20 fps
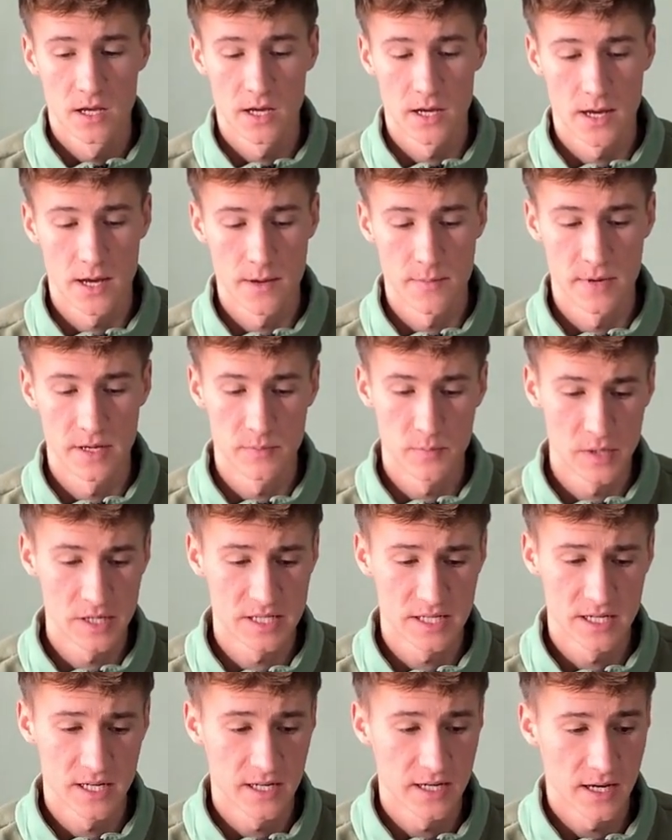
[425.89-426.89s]

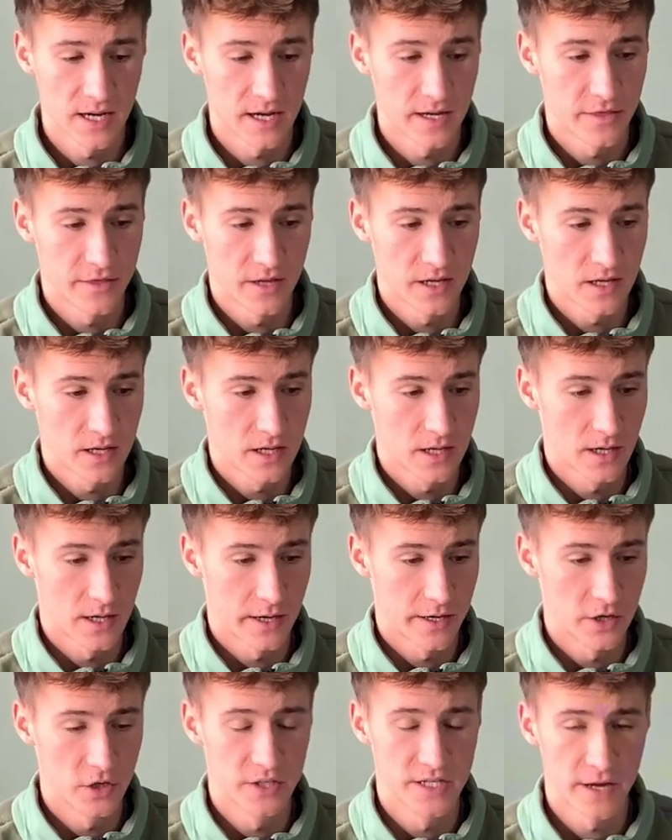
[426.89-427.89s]
Admittedly, I think
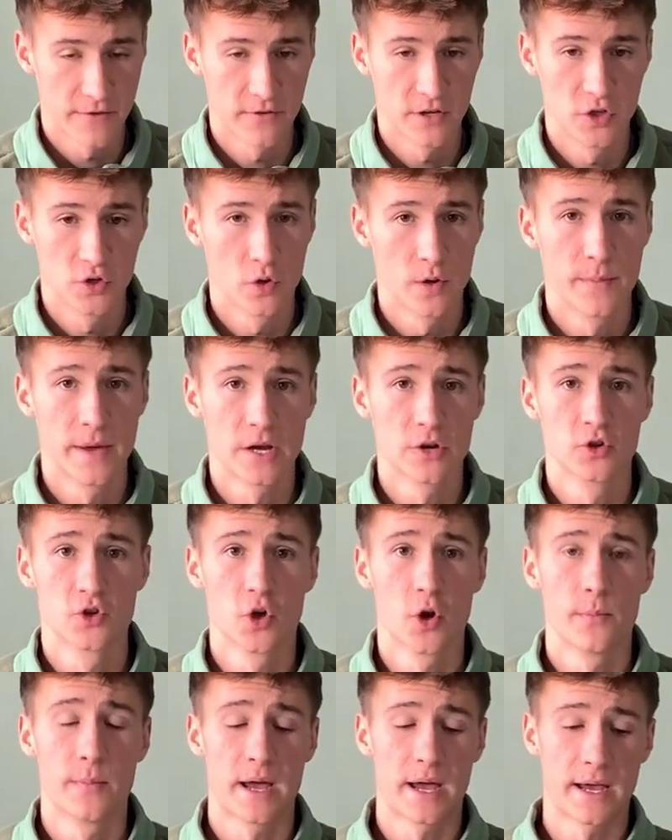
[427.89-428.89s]
I could definitely do a better
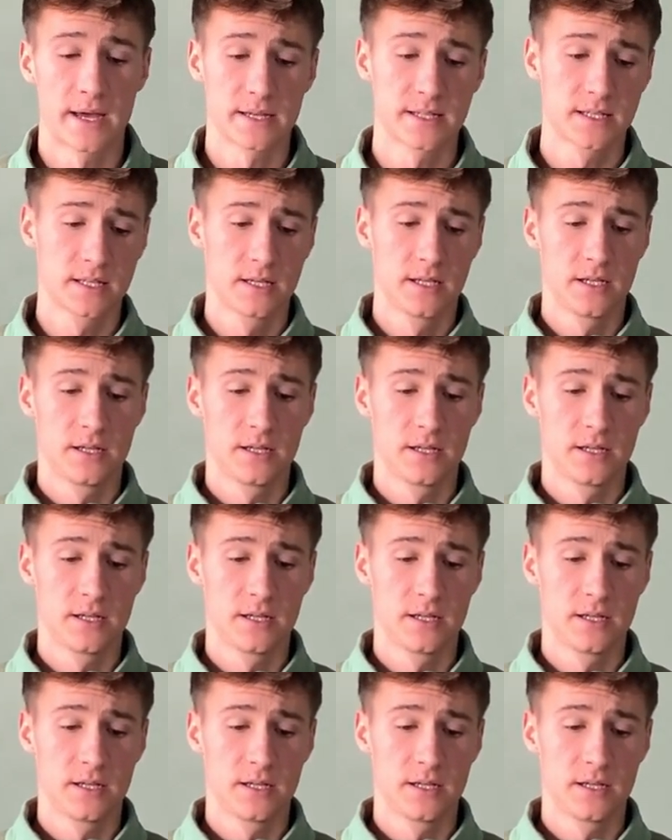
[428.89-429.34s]
job at